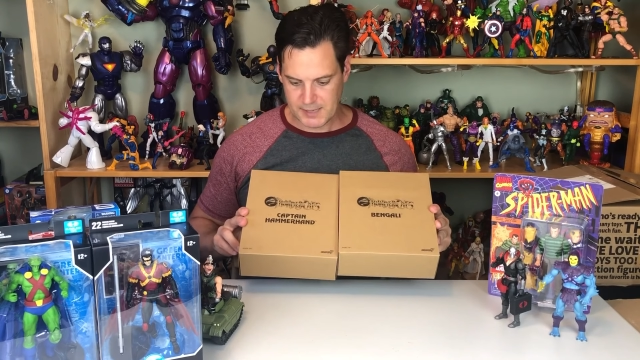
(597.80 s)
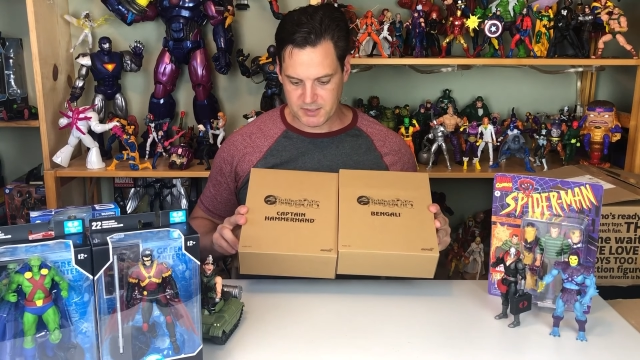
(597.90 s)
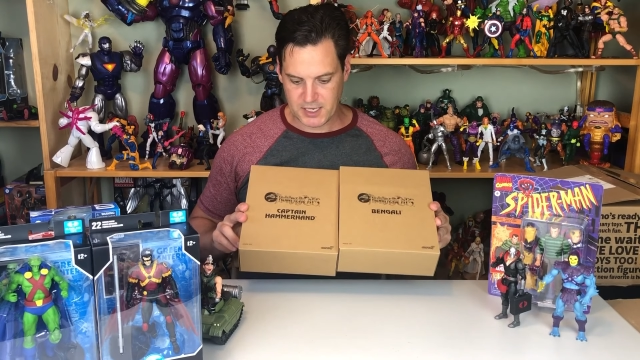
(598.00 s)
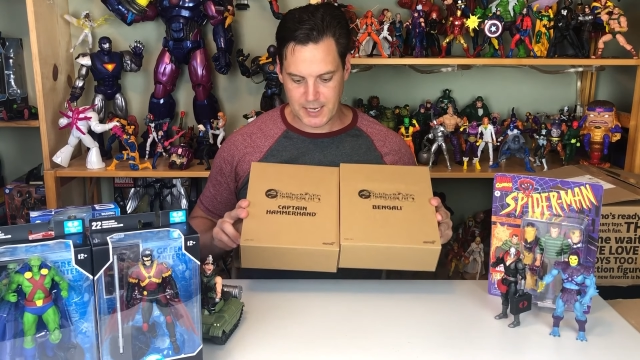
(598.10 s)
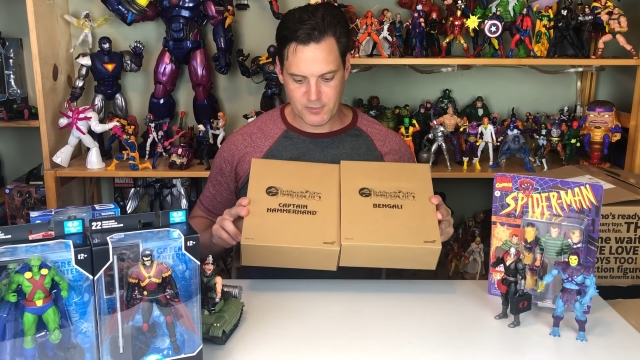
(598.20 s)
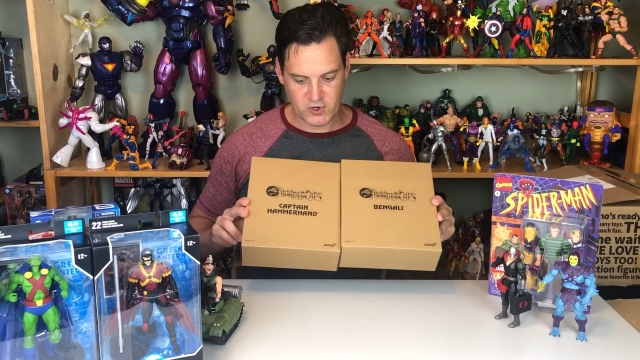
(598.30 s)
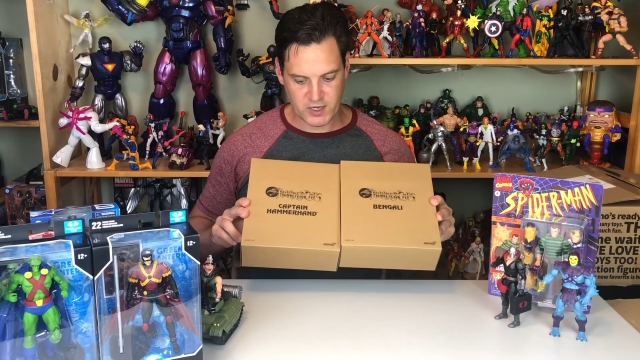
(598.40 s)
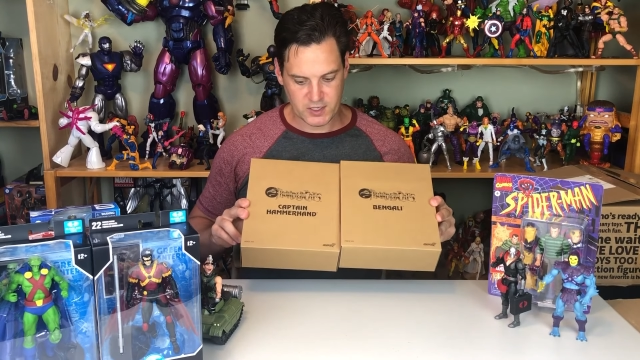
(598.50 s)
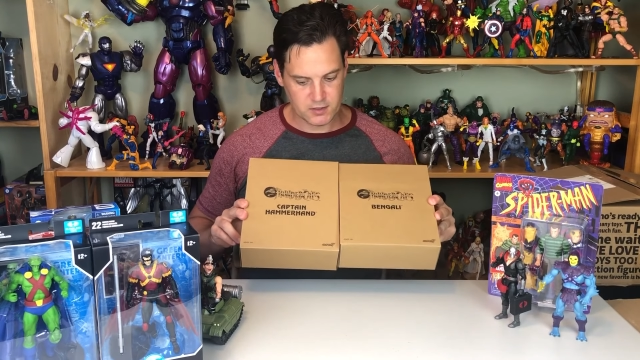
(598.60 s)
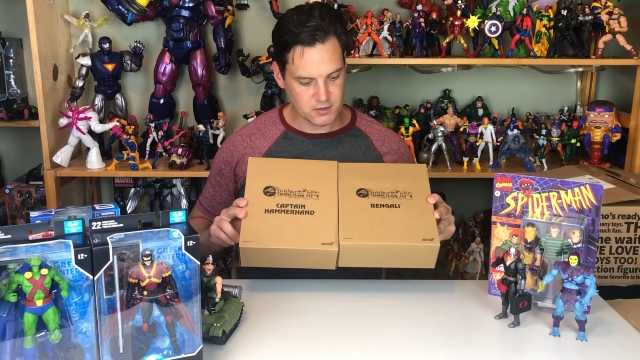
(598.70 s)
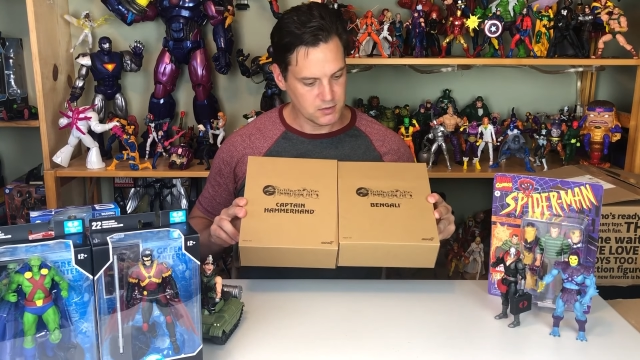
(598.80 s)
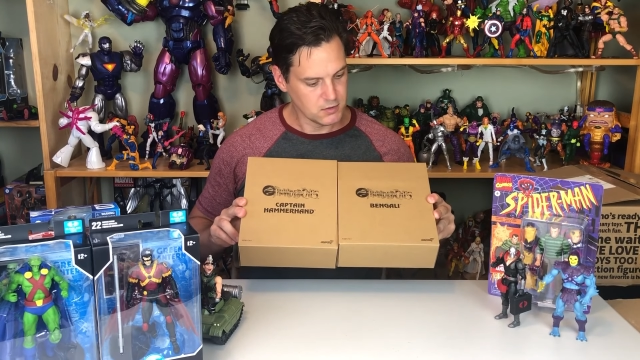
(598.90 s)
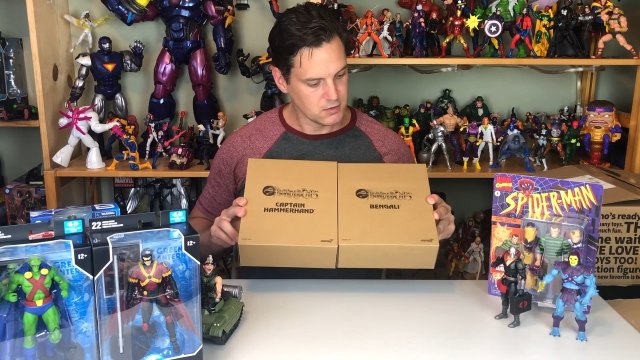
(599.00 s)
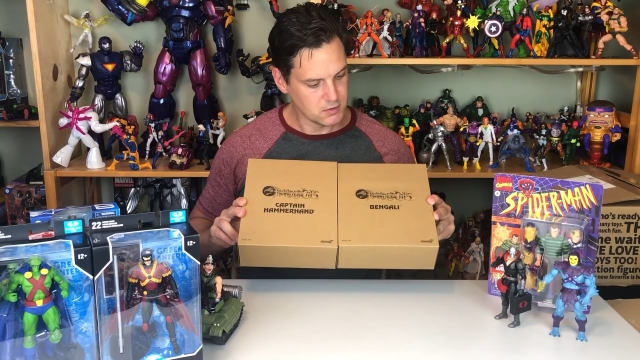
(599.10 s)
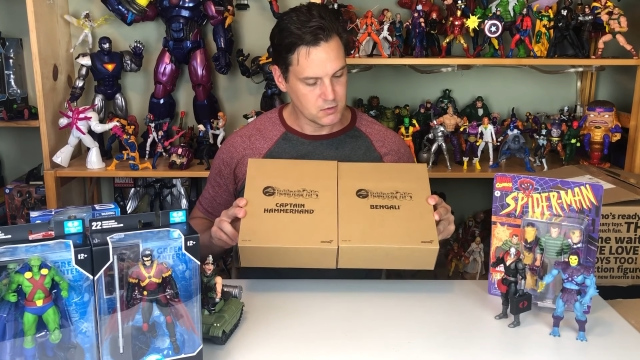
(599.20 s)
Captain Hammerhand,
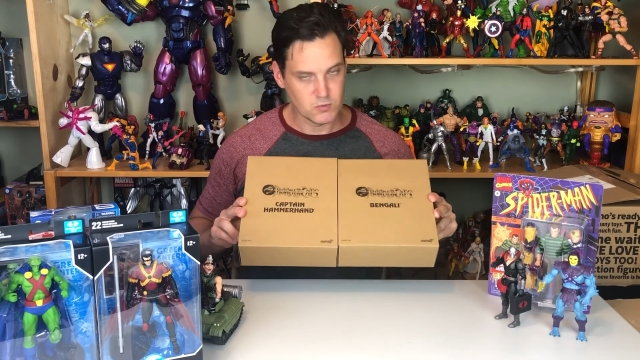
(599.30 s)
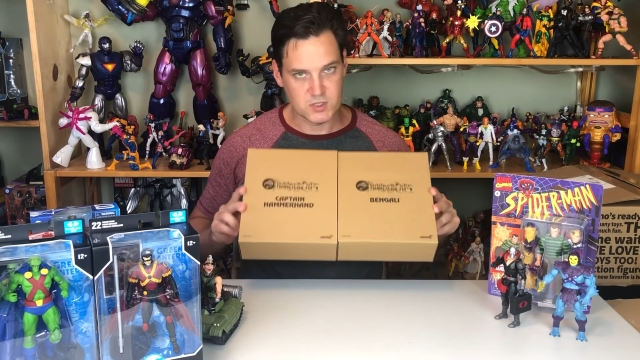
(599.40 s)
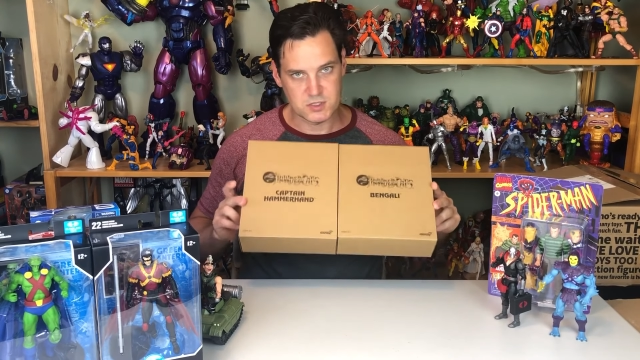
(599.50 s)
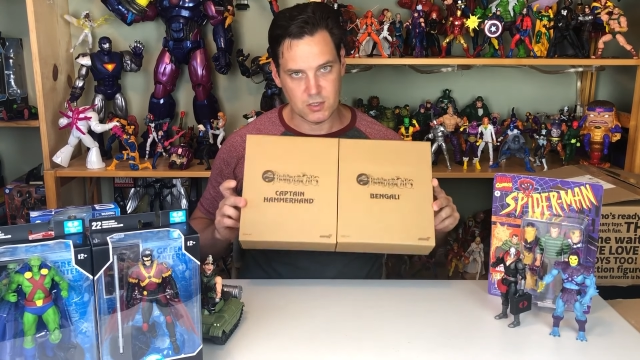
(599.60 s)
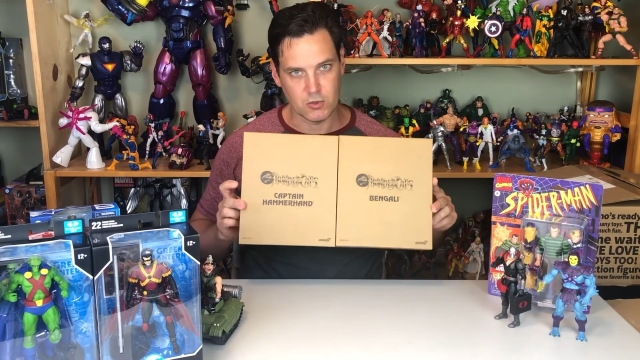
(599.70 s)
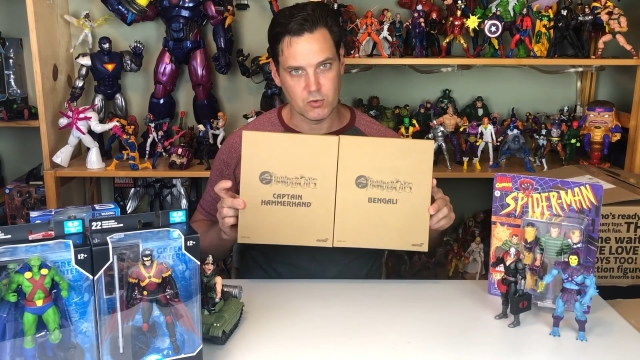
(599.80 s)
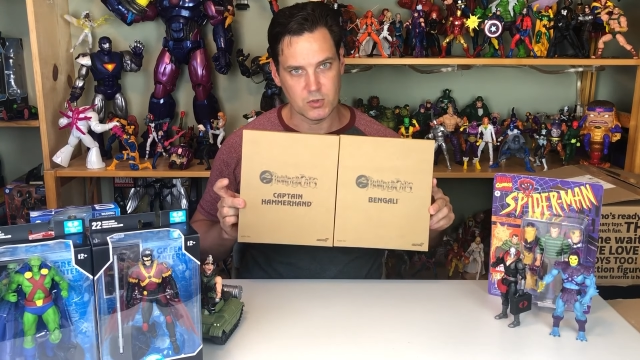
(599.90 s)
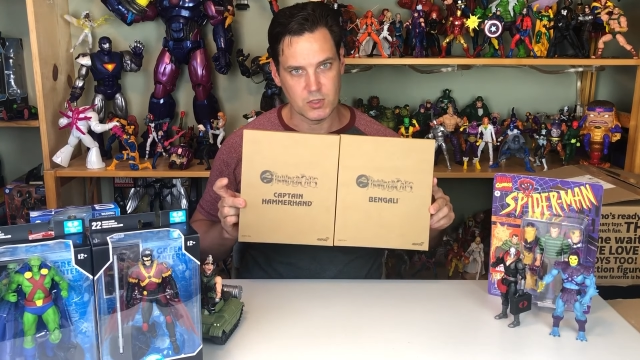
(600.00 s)
which on